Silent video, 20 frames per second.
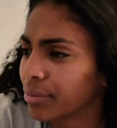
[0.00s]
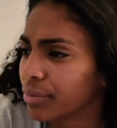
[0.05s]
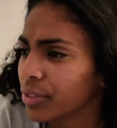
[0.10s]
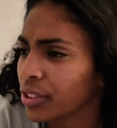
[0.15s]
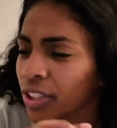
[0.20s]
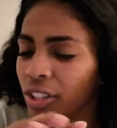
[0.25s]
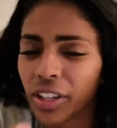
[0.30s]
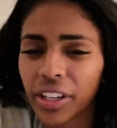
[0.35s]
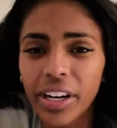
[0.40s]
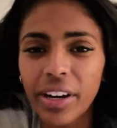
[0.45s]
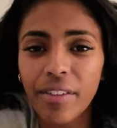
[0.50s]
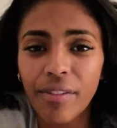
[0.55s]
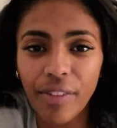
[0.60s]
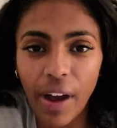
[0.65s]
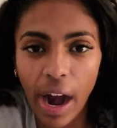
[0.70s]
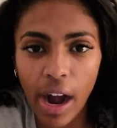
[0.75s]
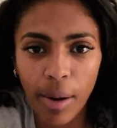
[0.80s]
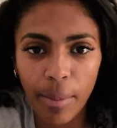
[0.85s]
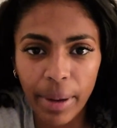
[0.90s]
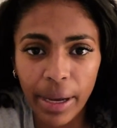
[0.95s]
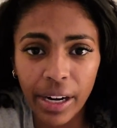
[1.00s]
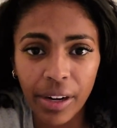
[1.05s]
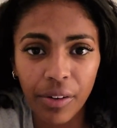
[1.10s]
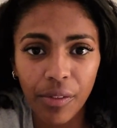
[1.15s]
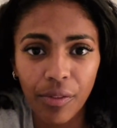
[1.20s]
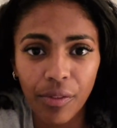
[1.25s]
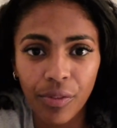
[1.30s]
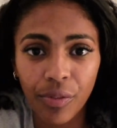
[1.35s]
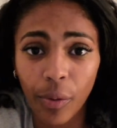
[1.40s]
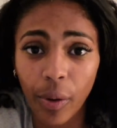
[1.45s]
good environment
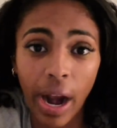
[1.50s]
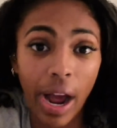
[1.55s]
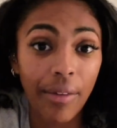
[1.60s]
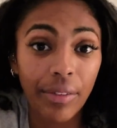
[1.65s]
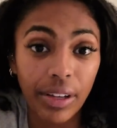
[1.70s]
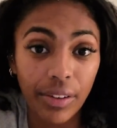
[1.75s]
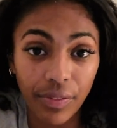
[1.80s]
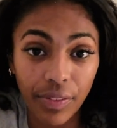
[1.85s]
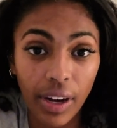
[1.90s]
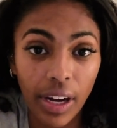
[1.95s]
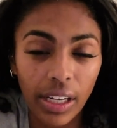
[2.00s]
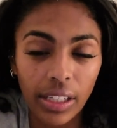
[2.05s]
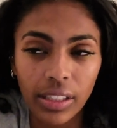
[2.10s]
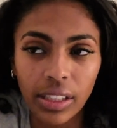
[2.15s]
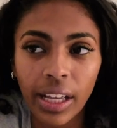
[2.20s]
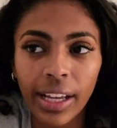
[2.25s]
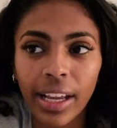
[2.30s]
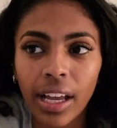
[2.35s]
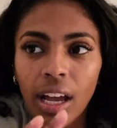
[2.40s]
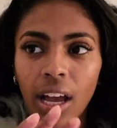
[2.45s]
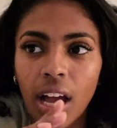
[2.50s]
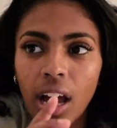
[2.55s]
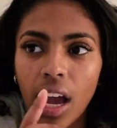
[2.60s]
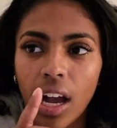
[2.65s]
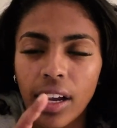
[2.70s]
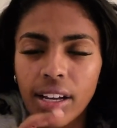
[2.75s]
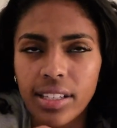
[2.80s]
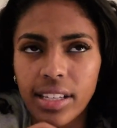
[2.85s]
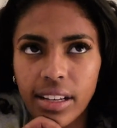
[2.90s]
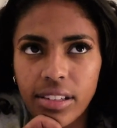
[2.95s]
for having fun. Like,
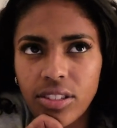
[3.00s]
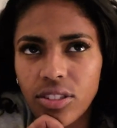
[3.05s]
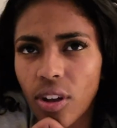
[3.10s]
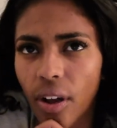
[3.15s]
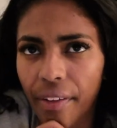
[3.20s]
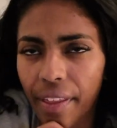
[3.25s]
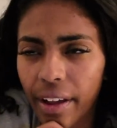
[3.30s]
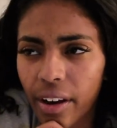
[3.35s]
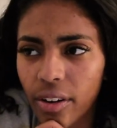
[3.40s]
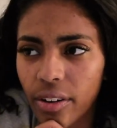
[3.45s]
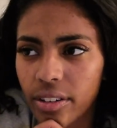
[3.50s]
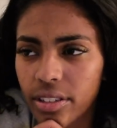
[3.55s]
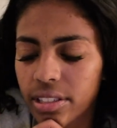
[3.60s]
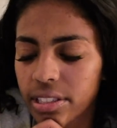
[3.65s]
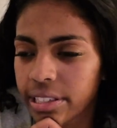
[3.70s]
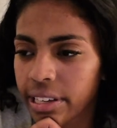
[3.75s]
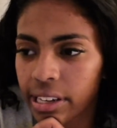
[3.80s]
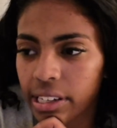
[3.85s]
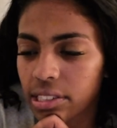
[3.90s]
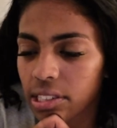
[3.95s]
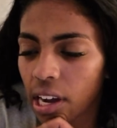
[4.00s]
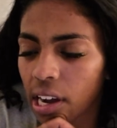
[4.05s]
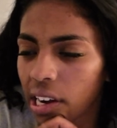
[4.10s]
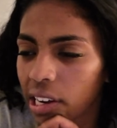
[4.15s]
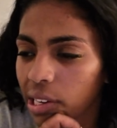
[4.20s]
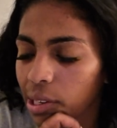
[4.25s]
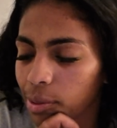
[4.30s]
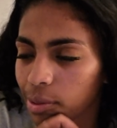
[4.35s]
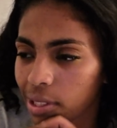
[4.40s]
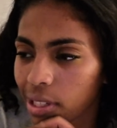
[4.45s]
because I saw that girl's
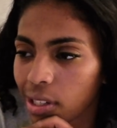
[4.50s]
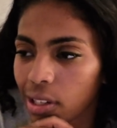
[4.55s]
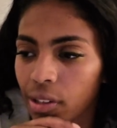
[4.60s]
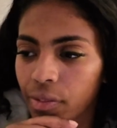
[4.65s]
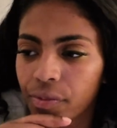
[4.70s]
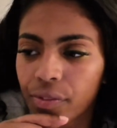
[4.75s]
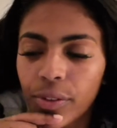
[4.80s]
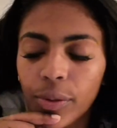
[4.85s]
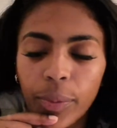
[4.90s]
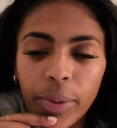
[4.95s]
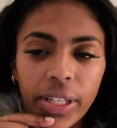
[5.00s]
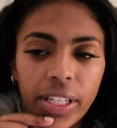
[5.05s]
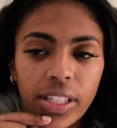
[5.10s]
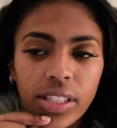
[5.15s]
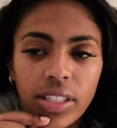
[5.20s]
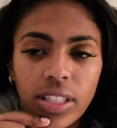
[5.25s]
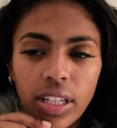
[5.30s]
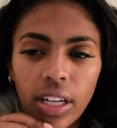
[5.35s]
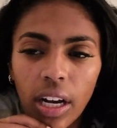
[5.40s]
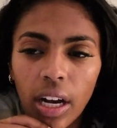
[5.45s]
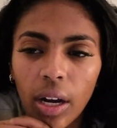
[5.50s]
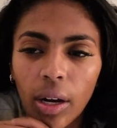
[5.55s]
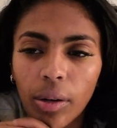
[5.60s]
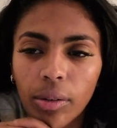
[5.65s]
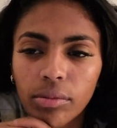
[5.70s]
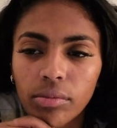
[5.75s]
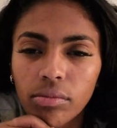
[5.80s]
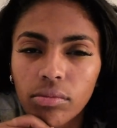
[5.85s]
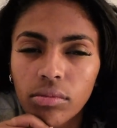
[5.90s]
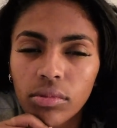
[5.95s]
TikTok. It was like a few weeks ago.
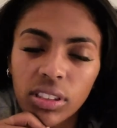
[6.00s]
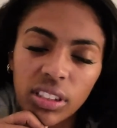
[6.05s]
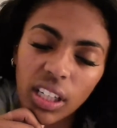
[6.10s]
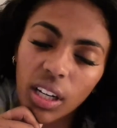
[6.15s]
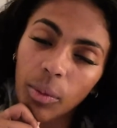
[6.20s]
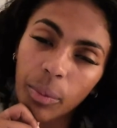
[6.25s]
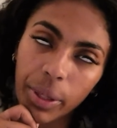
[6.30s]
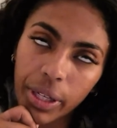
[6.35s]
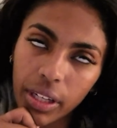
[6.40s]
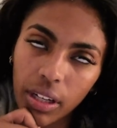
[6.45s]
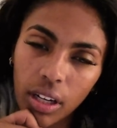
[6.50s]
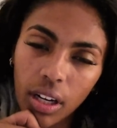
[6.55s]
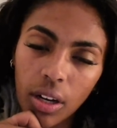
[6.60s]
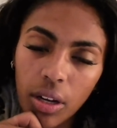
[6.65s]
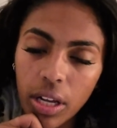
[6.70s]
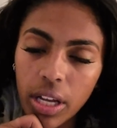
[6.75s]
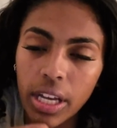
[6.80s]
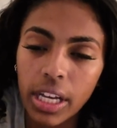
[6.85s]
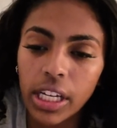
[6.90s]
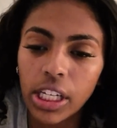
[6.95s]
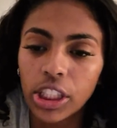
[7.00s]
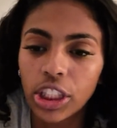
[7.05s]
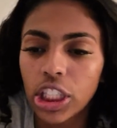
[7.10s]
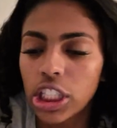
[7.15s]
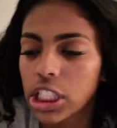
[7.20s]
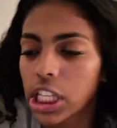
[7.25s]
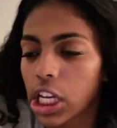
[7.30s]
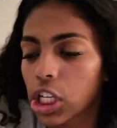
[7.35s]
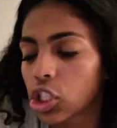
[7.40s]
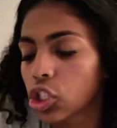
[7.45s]
It was like a week ago. She's
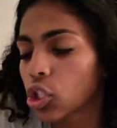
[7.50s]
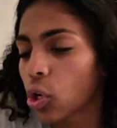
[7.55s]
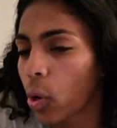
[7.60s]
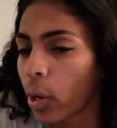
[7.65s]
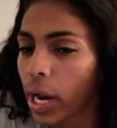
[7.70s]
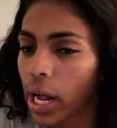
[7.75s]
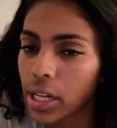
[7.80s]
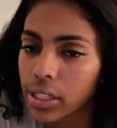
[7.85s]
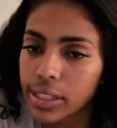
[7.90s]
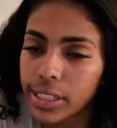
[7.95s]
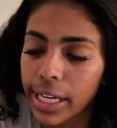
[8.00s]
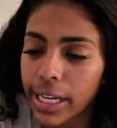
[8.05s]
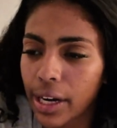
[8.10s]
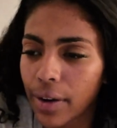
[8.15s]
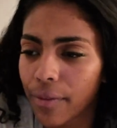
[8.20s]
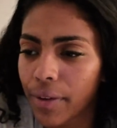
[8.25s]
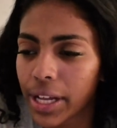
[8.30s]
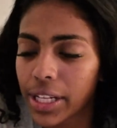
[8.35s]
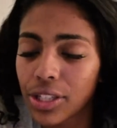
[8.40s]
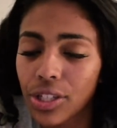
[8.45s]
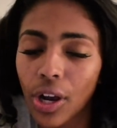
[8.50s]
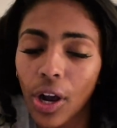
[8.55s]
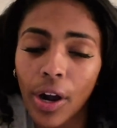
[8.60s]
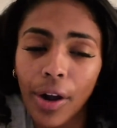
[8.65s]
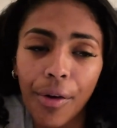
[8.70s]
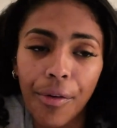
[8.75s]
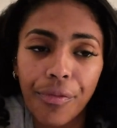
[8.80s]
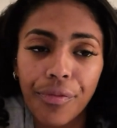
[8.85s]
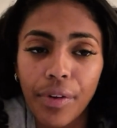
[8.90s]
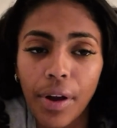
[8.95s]
like, sold out date events
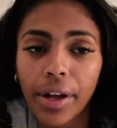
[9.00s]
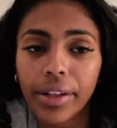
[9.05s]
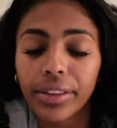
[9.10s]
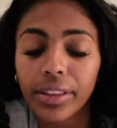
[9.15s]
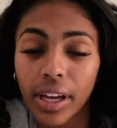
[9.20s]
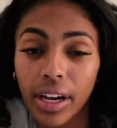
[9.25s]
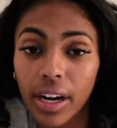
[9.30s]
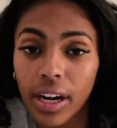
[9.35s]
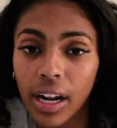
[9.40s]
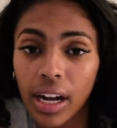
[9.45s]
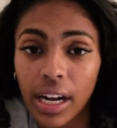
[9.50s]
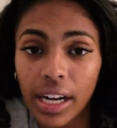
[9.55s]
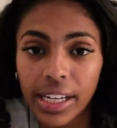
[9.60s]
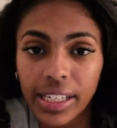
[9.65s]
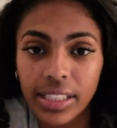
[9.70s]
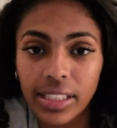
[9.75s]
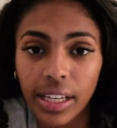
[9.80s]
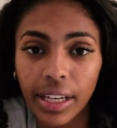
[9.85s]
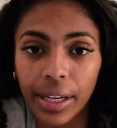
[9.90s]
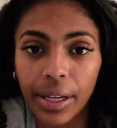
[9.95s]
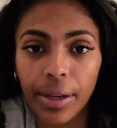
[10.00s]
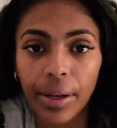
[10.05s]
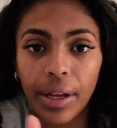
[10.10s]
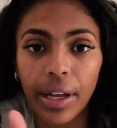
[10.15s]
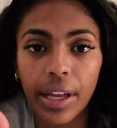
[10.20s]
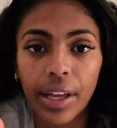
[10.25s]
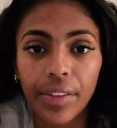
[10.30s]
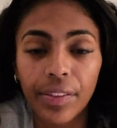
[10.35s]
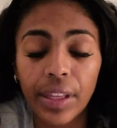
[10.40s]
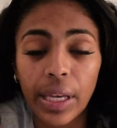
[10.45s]
aren't fun, da-da-da. It's like,
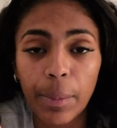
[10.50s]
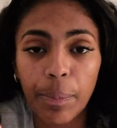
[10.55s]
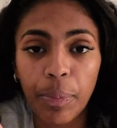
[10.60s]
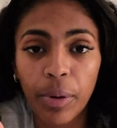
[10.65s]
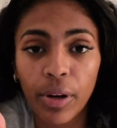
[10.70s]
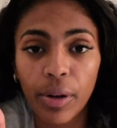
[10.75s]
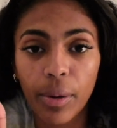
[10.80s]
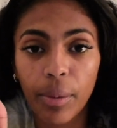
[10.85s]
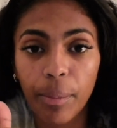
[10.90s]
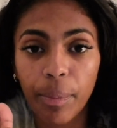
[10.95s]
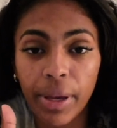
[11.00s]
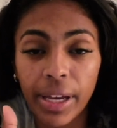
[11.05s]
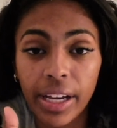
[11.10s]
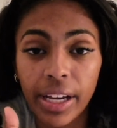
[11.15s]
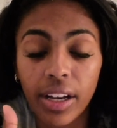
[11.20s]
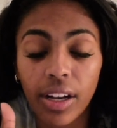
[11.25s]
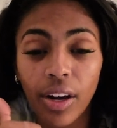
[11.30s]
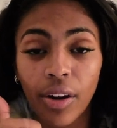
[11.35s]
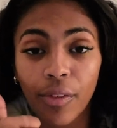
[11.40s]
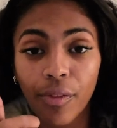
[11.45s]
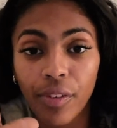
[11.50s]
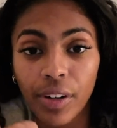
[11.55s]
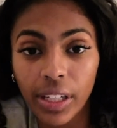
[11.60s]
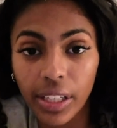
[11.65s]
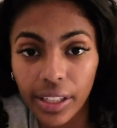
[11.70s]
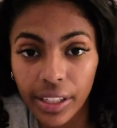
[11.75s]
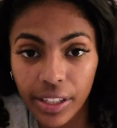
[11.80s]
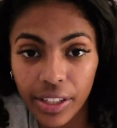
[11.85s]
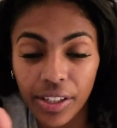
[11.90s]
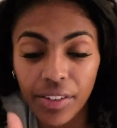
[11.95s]
they pick a
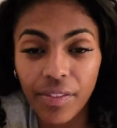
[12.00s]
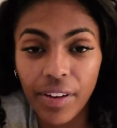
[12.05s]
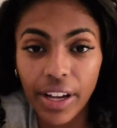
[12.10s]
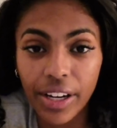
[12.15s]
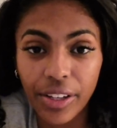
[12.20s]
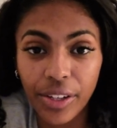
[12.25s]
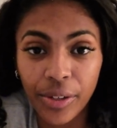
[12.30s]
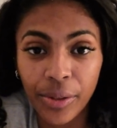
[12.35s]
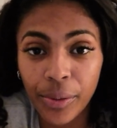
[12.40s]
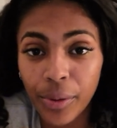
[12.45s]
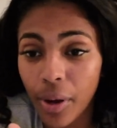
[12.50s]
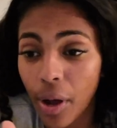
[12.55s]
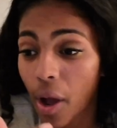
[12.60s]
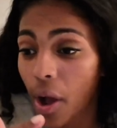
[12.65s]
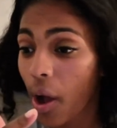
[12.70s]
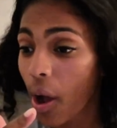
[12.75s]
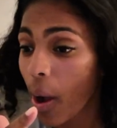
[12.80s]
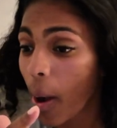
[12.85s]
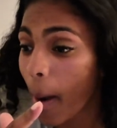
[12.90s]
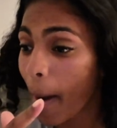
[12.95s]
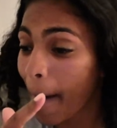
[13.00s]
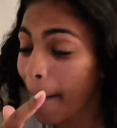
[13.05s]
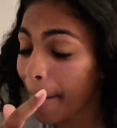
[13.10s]
really good venue, a